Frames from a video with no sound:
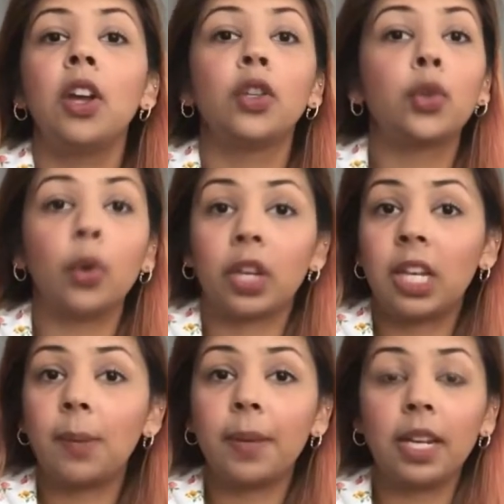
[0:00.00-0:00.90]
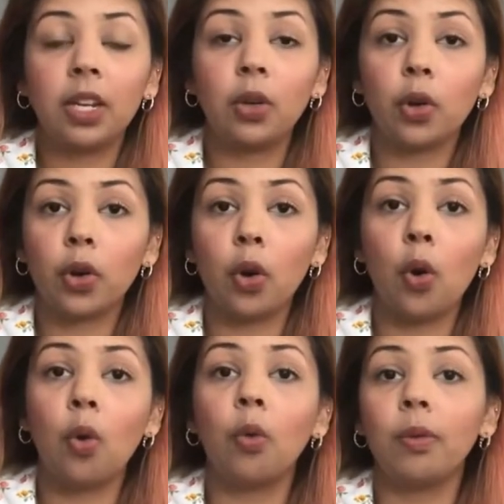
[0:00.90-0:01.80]
sure, keep it in your
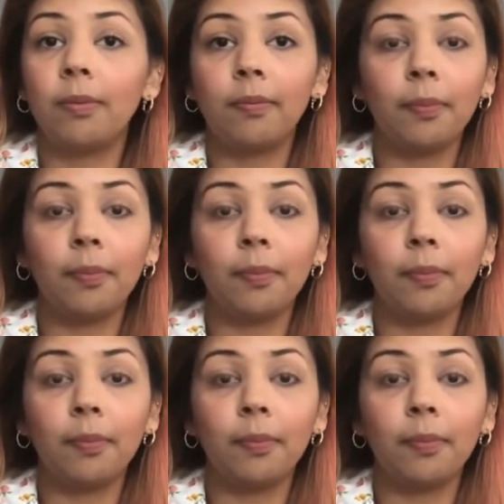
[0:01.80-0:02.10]
own